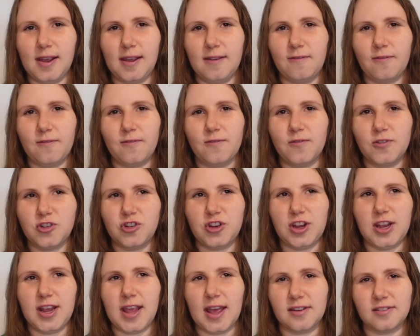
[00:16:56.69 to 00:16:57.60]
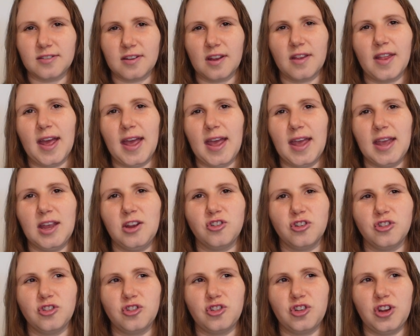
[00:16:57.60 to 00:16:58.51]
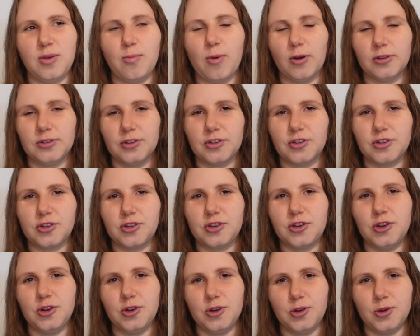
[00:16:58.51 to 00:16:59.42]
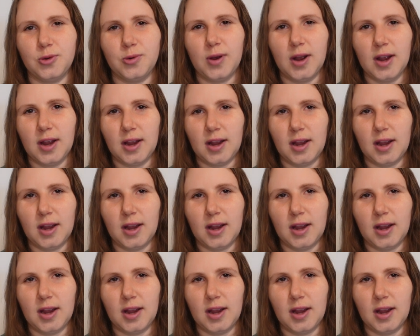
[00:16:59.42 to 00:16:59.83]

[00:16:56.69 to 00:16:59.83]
If she gets to that age and she wants to